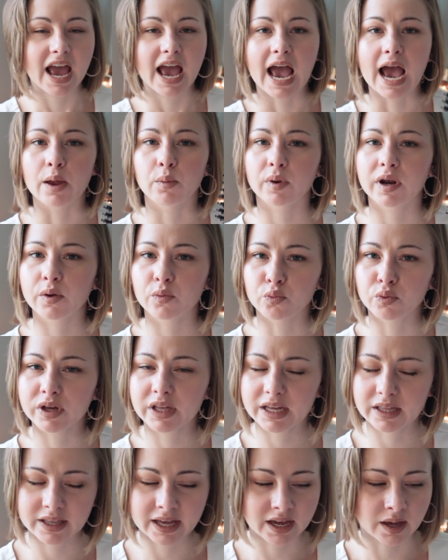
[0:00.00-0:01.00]
And what I
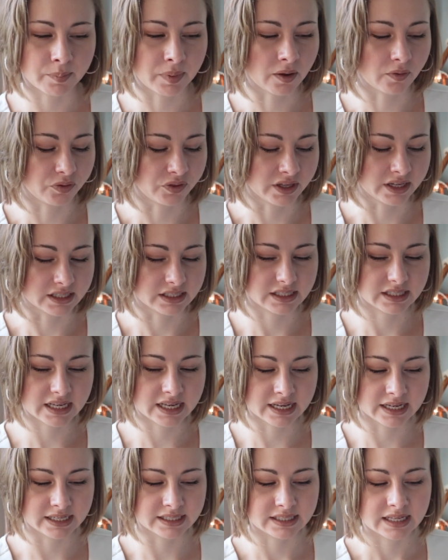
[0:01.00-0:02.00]
really like about this
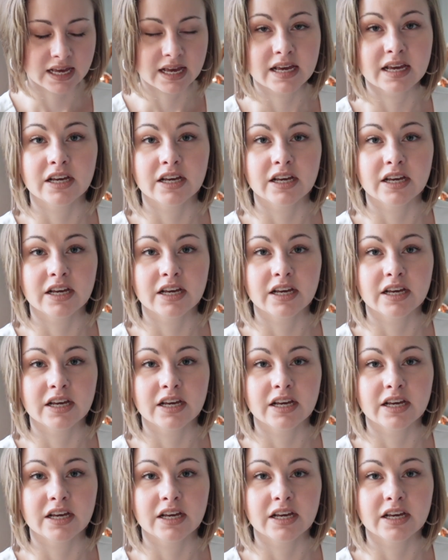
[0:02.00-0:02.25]
is,